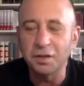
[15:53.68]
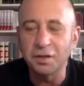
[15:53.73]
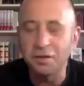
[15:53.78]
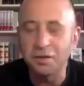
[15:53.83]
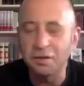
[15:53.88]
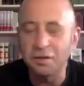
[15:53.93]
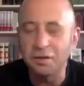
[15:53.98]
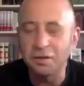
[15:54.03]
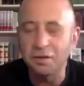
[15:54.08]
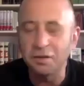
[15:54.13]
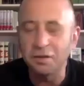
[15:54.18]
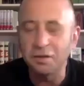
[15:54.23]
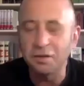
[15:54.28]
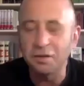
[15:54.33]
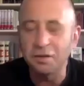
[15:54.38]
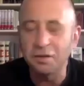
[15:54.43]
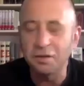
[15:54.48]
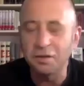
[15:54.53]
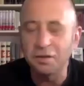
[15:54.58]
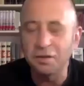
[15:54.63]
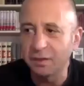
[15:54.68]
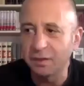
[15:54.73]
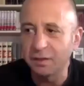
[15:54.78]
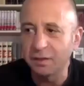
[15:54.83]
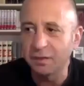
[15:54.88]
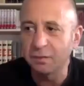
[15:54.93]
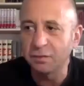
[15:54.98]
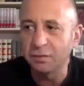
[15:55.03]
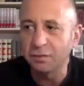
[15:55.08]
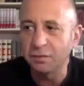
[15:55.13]
things you
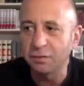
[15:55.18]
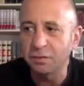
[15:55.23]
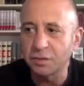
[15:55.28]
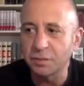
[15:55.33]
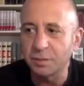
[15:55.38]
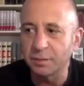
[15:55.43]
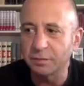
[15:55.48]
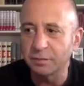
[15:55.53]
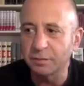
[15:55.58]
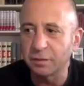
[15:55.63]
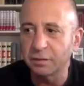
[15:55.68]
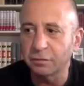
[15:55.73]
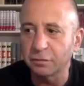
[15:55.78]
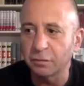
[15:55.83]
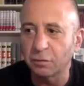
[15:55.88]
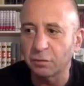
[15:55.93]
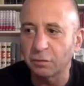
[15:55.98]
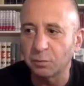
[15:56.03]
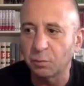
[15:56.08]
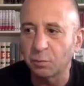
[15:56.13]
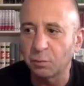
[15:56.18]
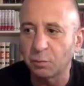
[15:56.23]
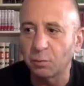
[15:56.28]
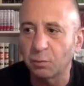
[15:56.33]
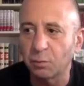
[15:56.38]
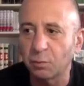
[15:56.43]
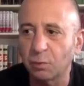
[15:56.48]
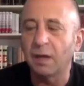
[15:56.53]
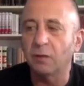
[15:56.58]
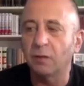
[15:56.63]
touched upon something so important
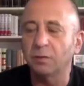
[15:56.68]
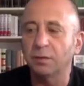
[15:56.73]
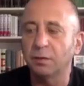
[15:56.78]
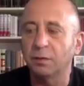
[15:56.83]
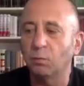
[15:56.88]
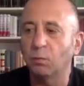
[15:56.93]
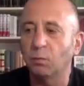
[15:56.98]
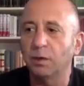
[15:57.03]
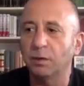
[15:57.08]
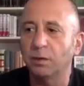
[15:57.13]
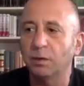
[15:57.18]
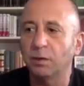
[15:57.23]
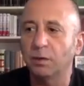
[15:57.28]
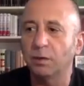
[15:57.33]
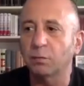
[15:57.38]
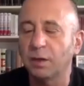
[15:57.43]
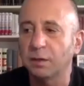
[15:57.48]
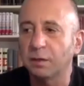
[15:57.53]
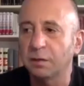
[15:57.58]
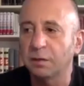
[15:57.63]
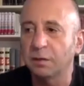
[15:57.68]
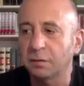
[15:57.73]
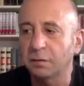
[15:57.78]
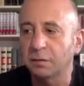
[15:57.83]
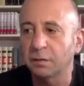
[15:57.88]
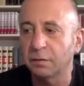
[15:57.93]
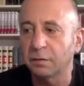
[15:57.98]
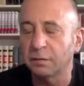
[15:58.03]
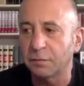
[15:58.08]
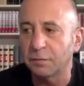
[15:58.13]
about, where this wine
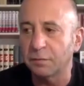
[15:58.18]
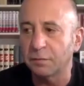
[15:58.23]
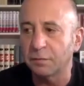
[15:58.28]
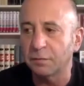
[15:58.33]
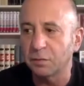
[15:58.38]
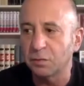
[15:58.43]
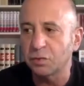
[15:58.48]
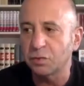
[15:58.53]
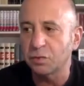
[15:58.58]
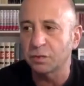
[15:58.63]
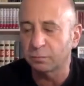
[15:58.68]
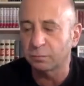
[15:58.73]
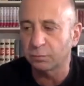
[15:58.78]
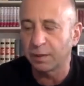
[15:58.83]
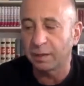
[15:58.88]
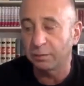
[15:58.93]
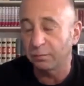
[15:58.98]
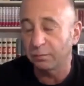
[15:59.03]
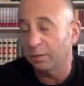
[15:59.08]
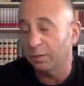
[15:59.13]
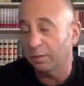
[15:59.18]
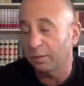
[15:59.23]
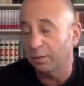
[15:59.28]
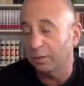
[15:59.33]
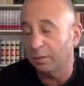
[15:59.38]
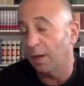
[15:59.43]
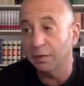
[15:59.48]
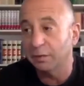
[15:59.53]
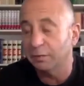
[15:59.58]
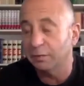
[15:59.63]
is in its evolution, and
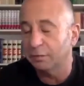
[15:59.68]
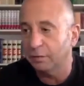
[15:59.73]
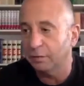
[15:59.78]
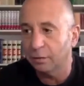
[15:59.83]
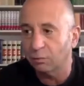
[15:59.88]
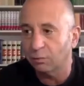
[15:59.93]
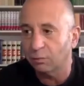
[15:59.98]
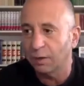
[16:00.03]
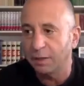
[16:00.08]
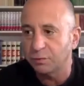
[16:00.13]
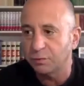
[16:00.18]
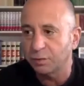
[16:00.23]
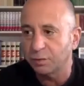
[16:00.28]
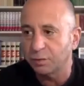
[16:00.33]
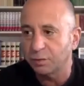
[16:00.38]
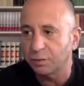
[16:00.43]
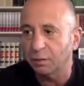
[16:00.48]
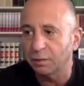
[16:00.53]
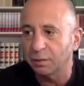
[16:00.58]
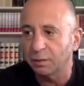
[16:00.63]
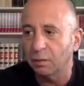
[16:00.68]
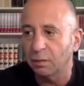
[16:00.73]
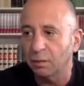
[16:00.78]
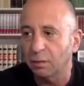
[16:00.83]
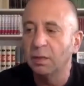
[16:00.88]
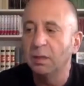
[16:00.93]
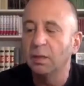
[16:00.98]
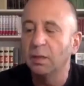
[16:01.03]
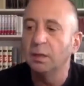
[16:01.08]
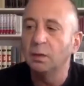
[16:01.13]
it's in a great drinking
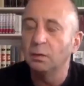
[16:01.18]
window.